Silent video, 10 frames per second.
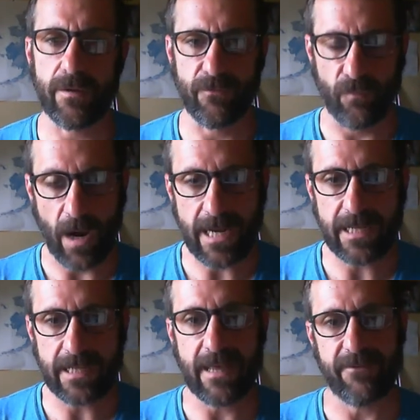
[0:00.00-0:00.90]

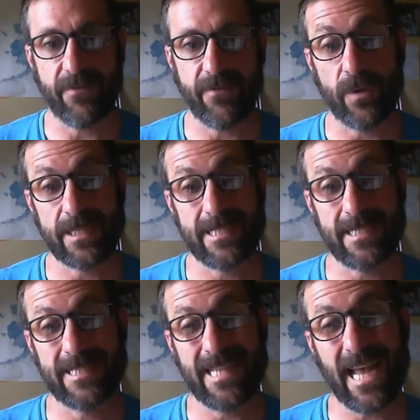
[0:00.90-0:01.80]
writing that
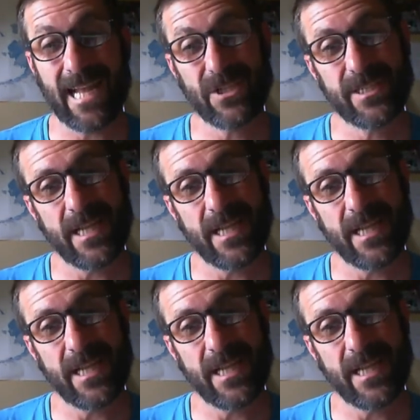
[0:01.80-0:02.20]
focuses not just